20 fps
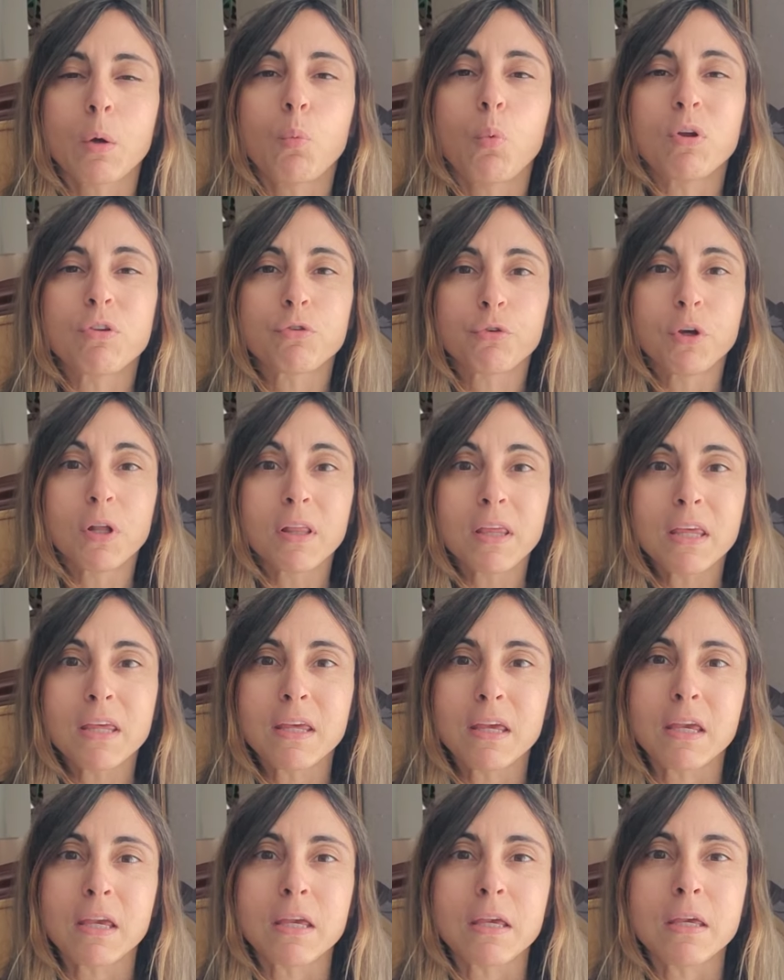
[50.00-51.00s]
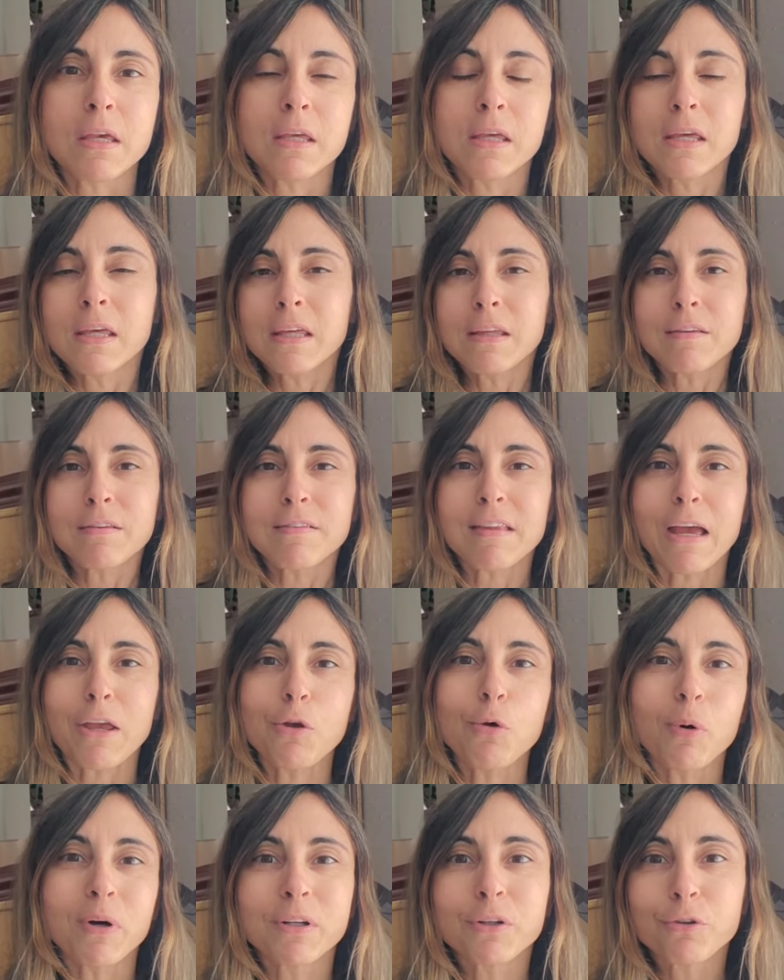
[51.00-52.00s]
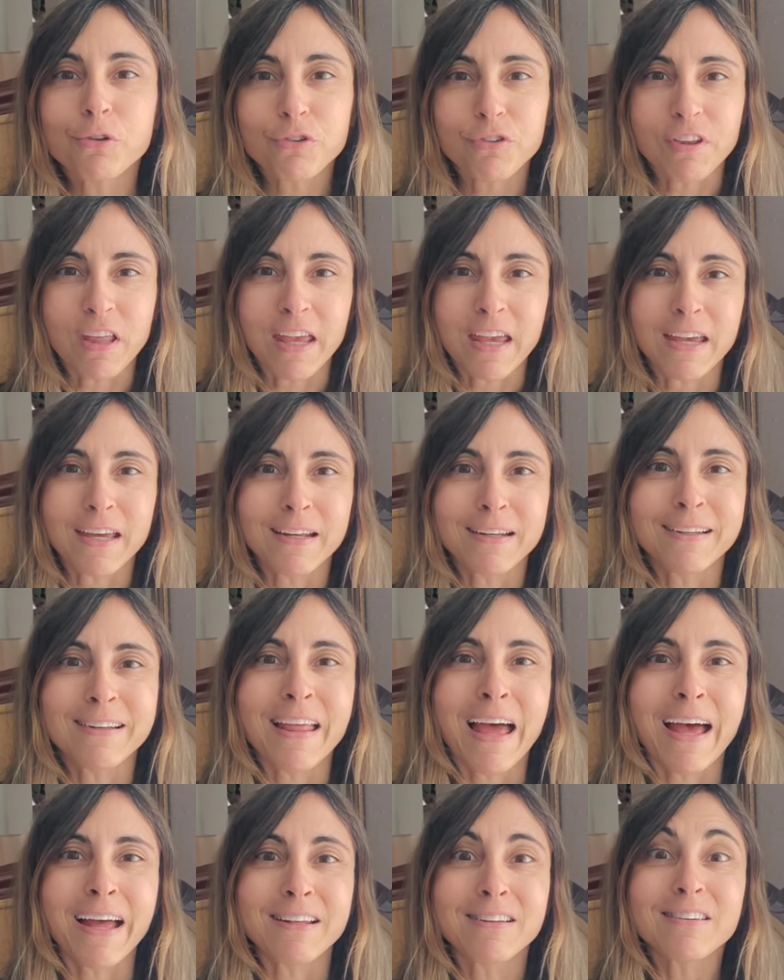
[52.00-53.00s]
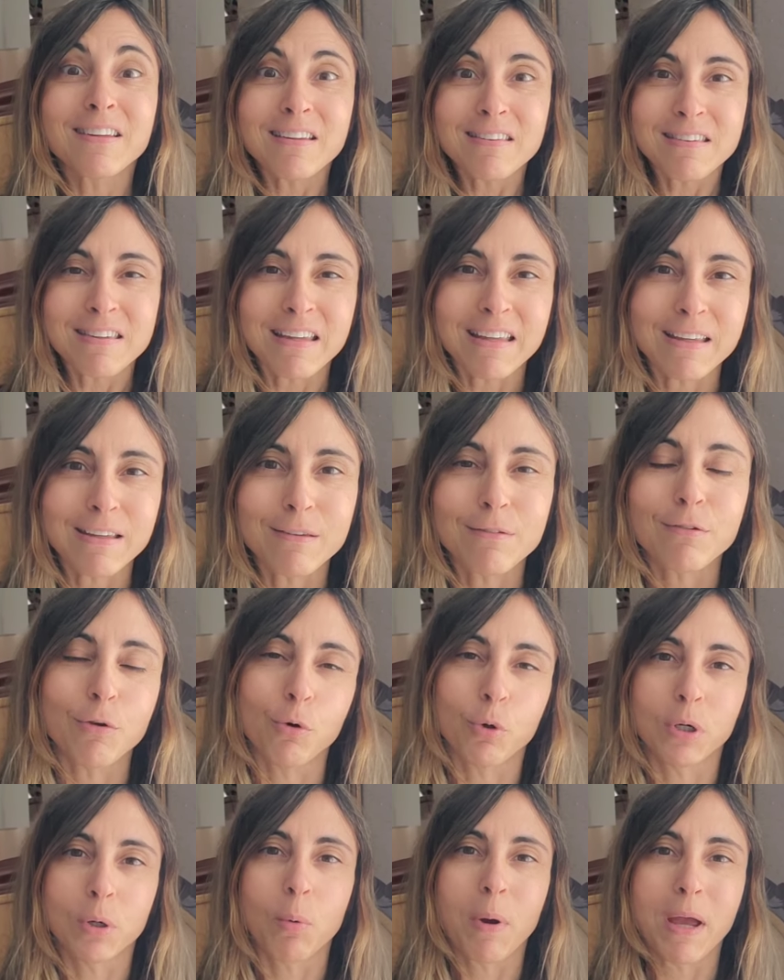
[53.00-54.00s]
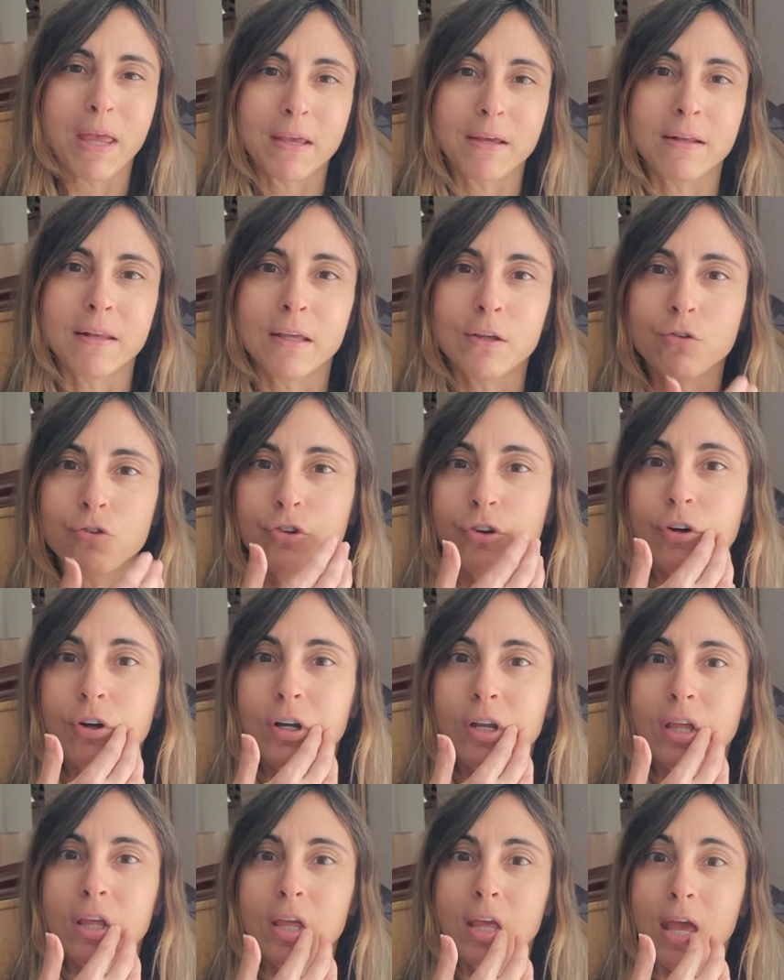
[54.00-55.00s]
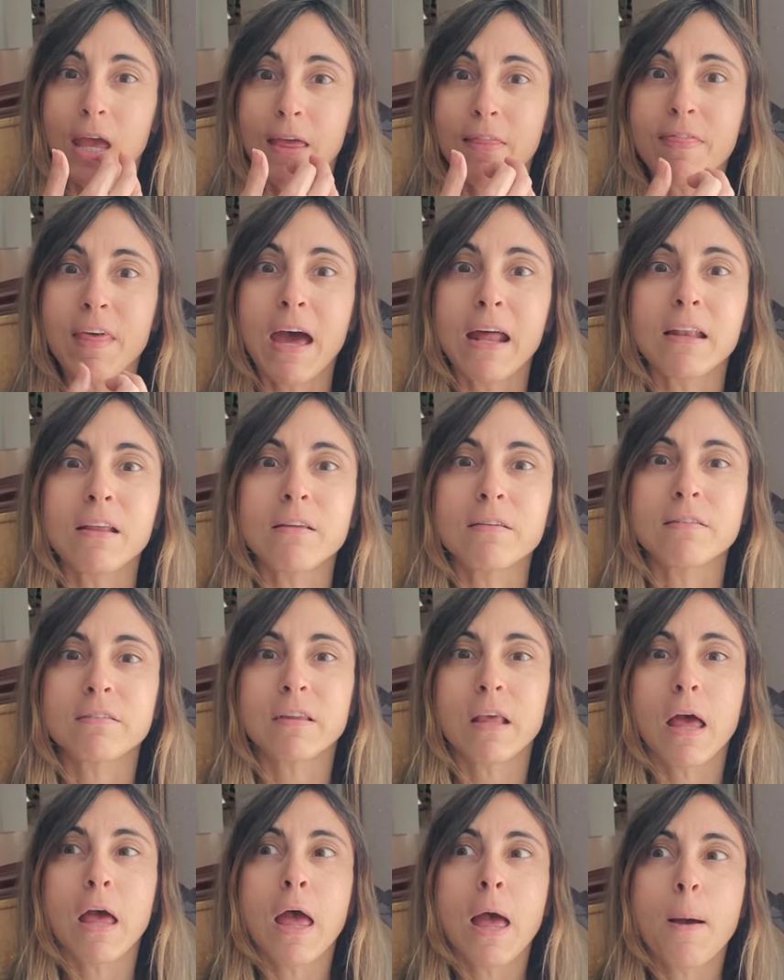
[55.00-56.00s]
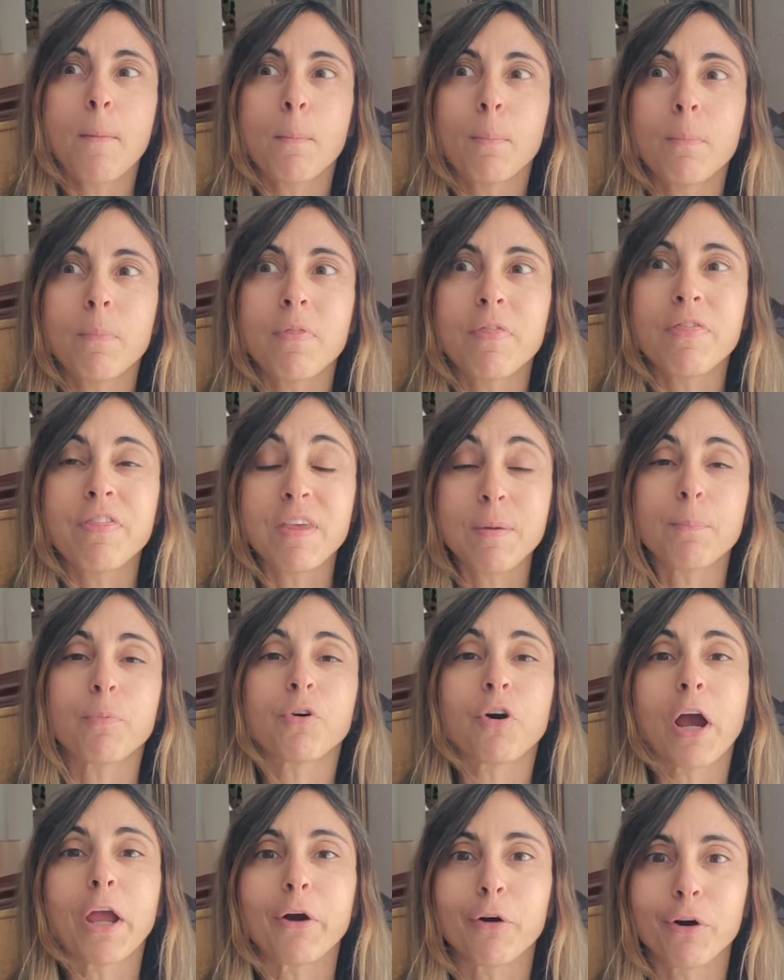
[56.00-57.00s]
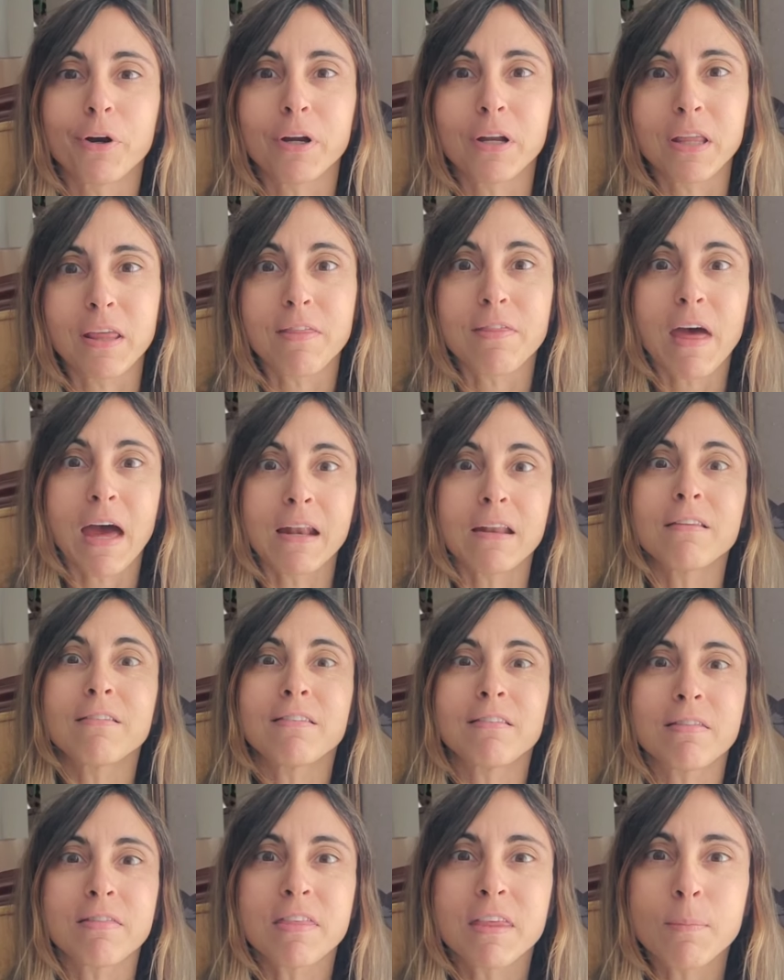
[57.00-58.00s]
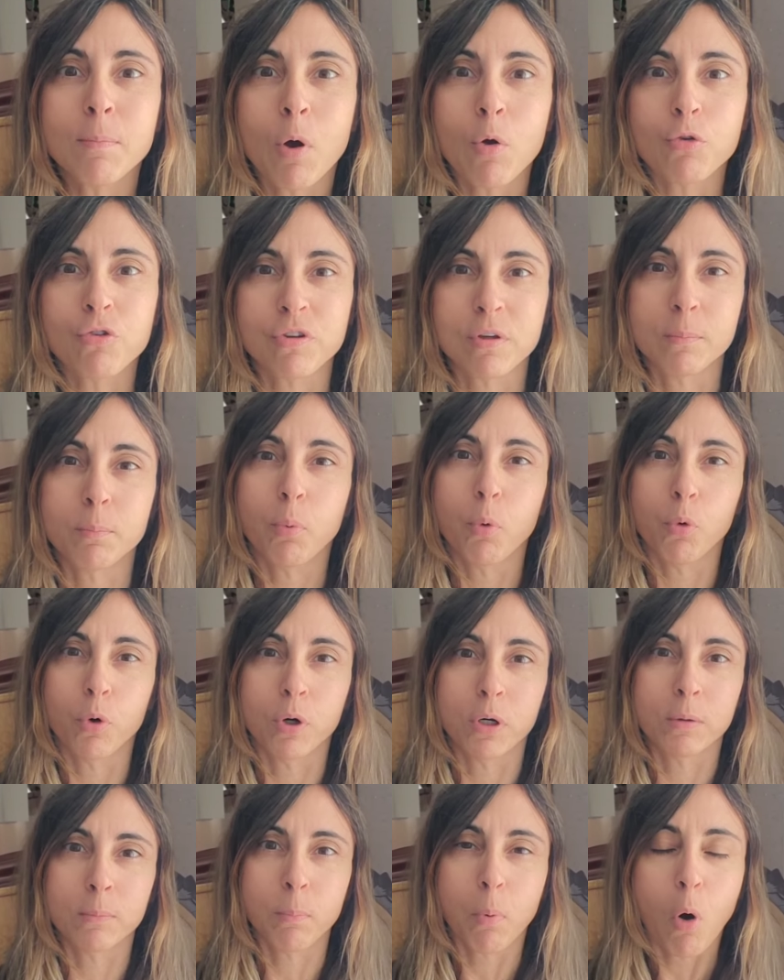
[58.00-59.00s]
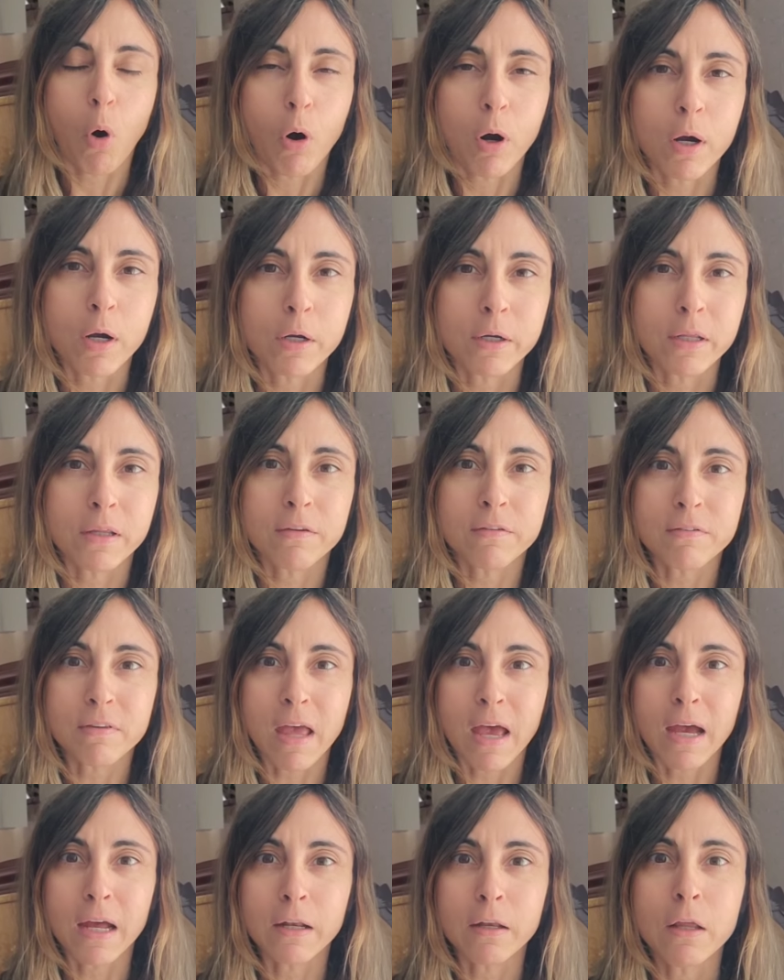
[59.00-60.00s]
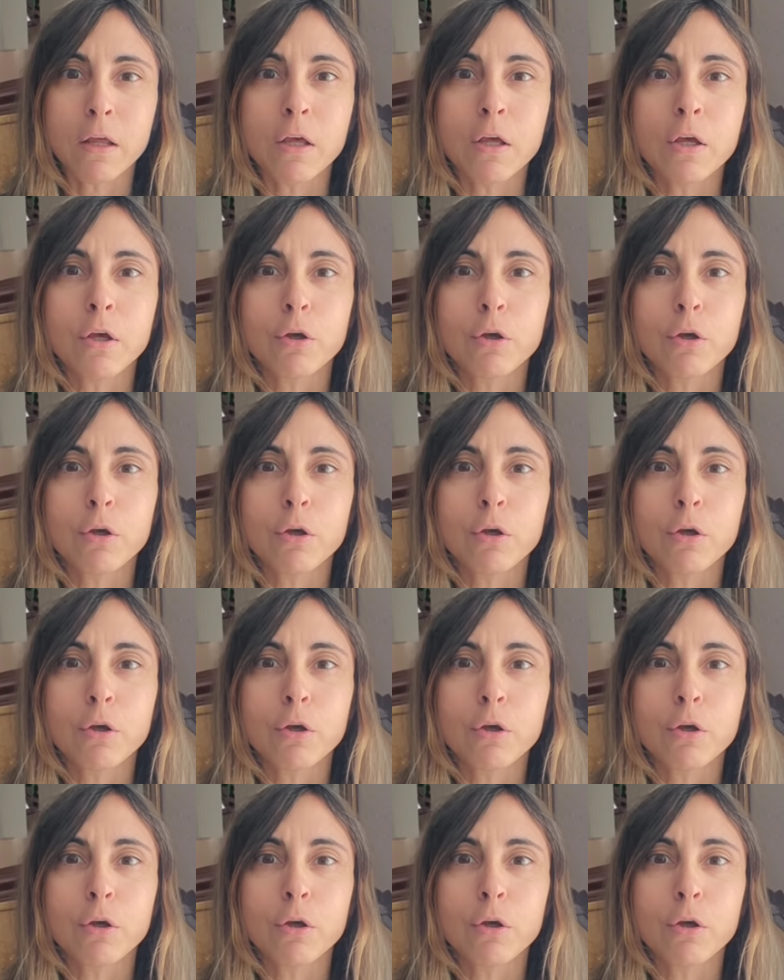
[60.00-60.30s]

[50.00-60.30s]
what's really key is that you understand that this is your awakening journey, and that is the priority. That is the most important part, is that